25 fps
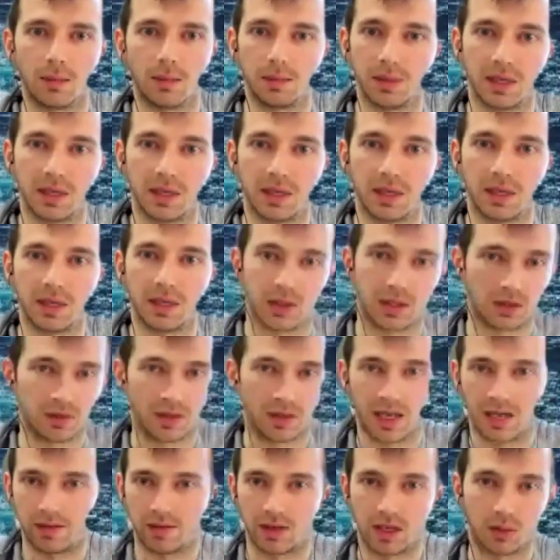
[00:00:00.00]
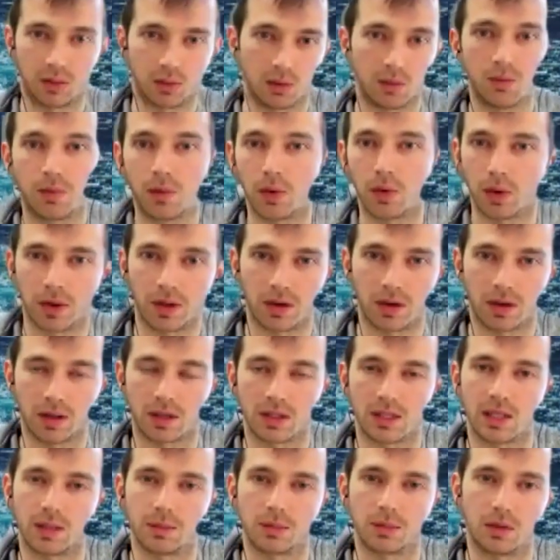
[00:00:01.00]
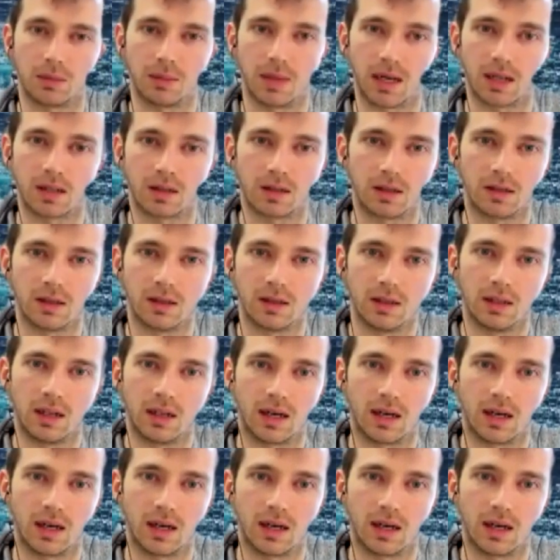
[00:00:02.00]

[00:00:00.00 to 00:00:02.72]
because we don't have any room for it in our conceptual model,